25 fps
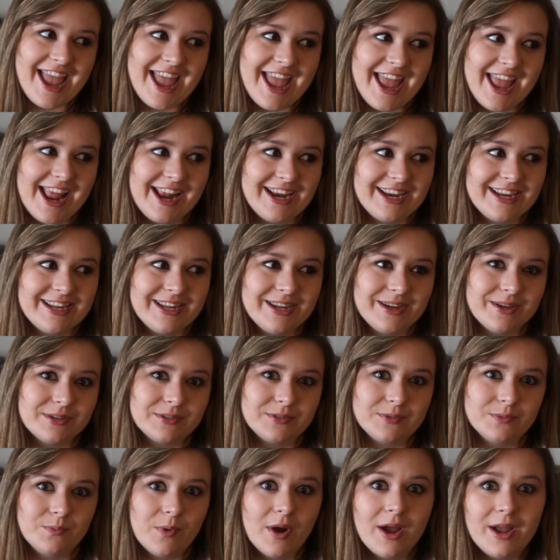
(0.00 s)
And he
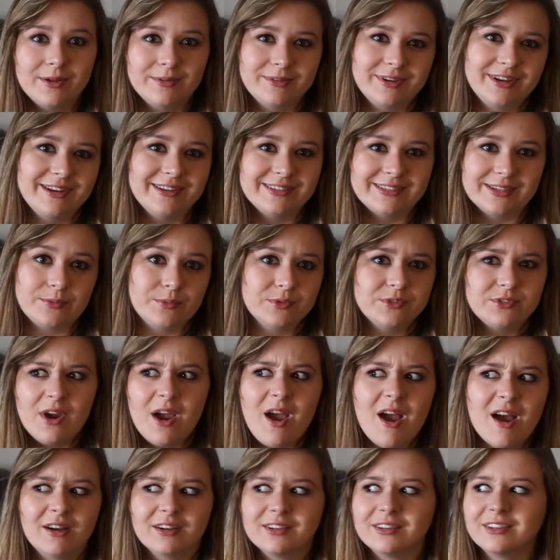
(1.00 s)
goes, what? And he's like, what's
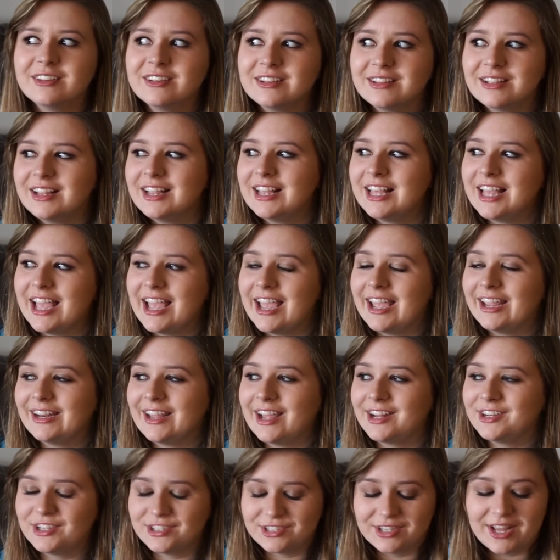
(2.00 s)
wrong? And
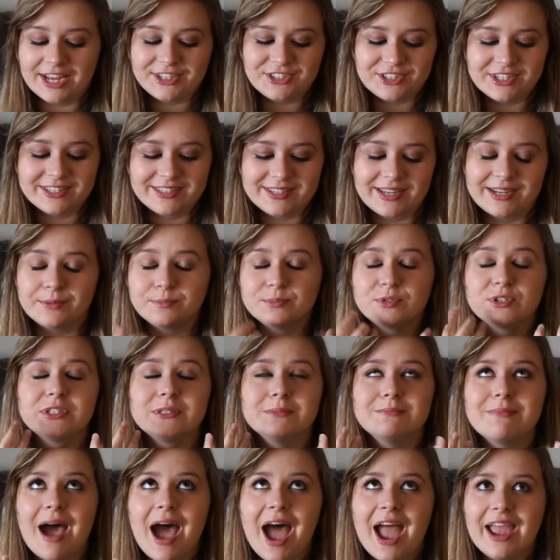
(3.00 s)
I just like
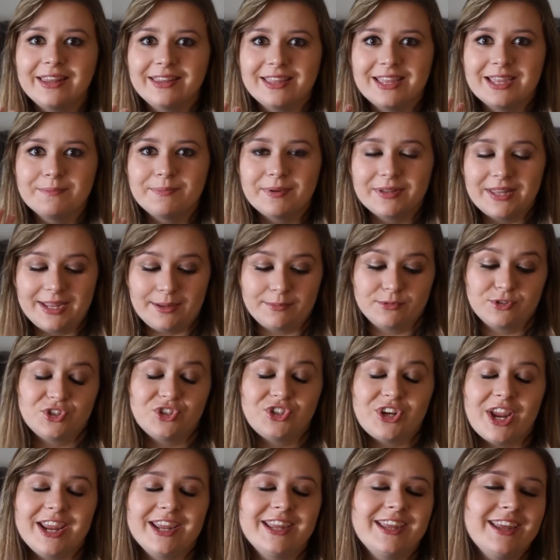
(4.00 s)
smiling, but like
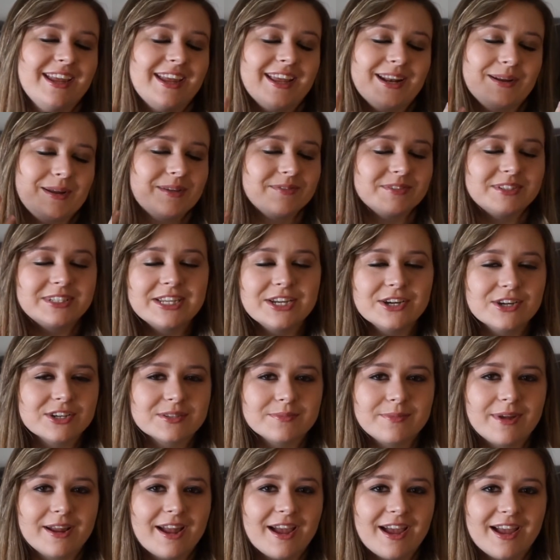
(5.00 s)
shaking, and I have tears
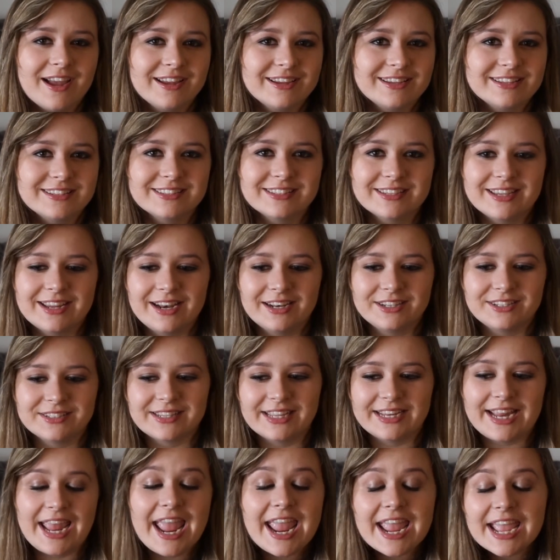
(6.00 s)
in my eyes, and I just
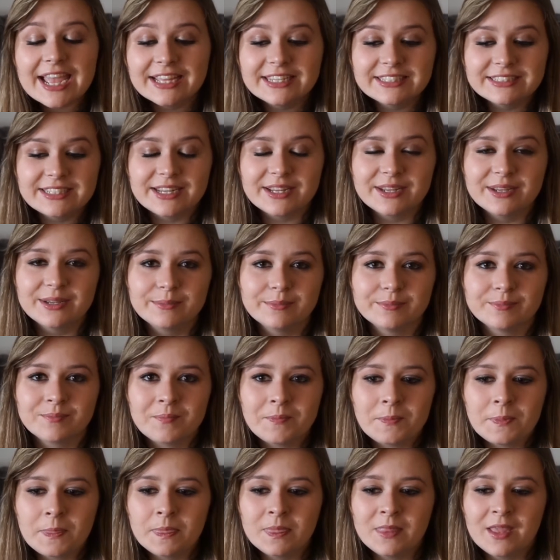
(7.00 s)
like hand him.
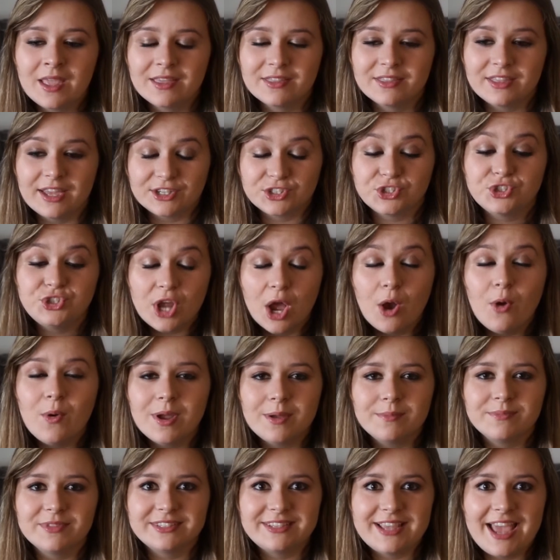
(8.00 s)
But I show
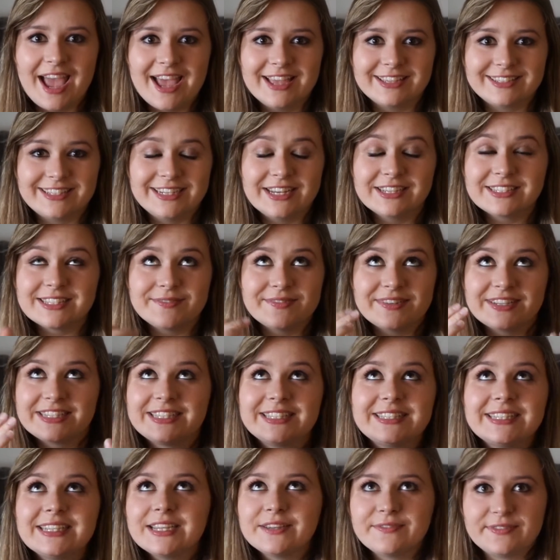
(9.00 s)
him the test. He doesn't even
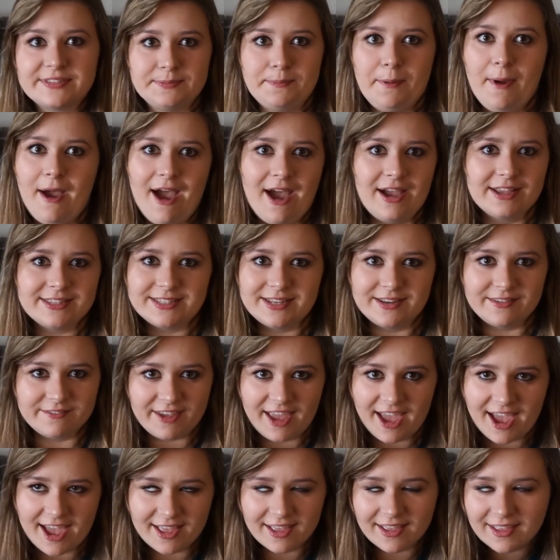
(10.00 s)
see if it's positive
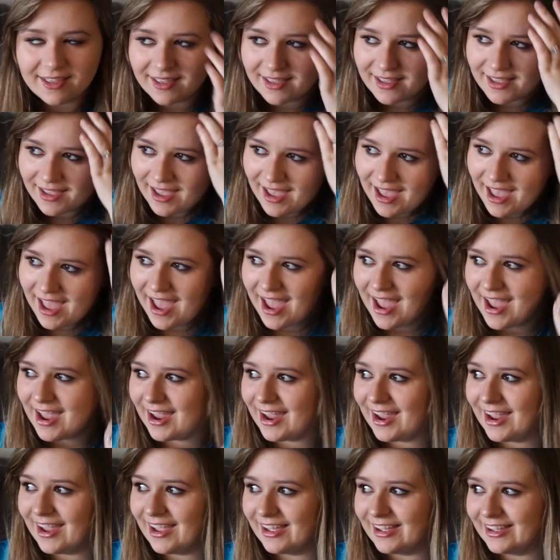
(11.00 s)
yet.
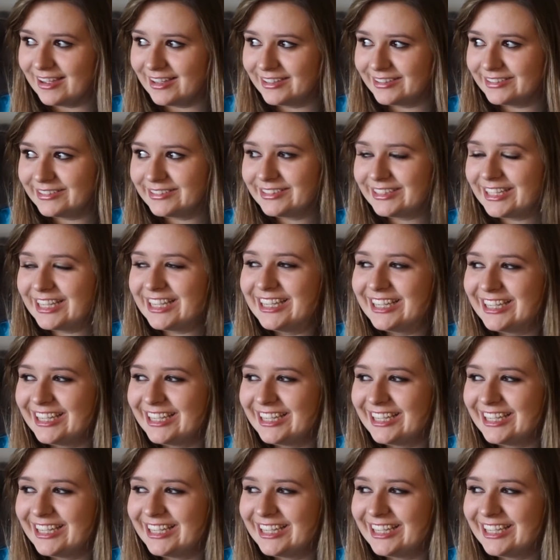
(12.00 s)
And